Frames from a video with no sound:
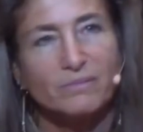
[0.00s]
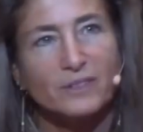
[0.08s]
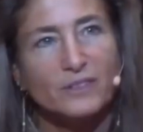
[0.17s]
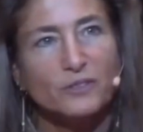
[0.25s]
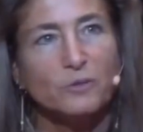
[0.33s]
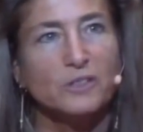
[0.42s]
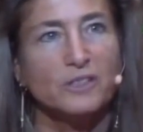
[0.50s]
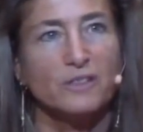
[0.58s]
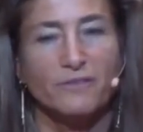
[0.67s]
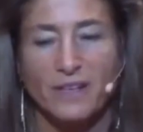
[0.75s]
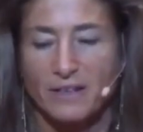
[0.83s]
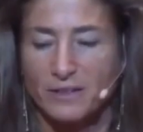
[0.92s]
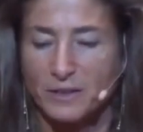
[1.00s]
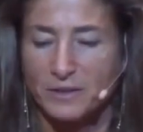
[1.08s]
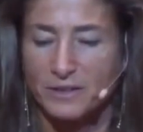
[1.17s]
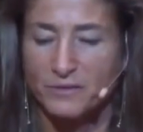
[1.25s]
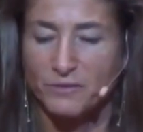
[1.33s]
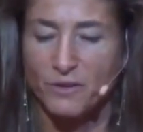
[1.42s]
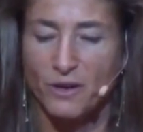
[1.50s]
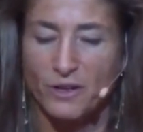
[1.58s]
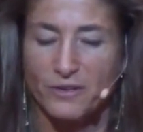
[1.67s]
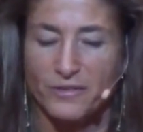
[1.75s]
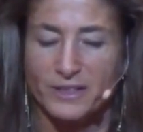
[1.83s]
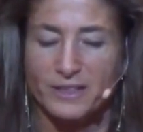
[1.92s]
the source, the fountain, it's for all
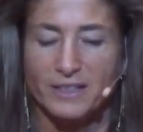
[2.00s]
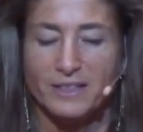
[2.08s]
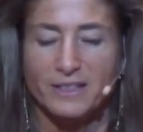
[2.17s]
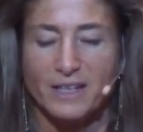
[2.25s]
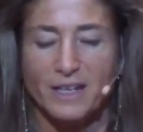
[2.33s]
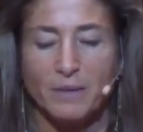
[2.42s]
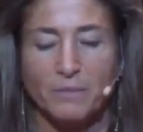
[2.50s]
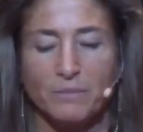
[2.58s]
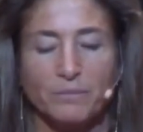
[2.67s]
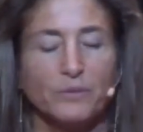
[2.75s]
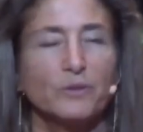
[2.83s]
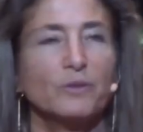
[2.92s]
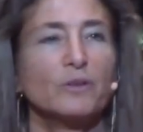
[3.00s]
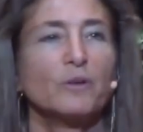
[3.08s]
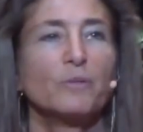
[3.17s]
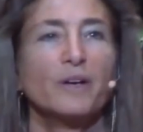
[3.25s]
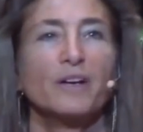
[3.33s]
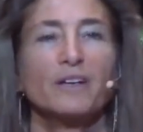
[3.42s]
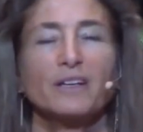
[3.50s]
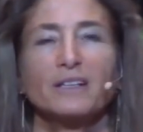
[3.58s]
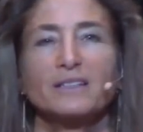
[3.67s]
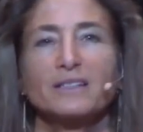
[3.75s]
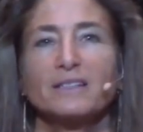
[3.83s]
of us, that same pure awareness,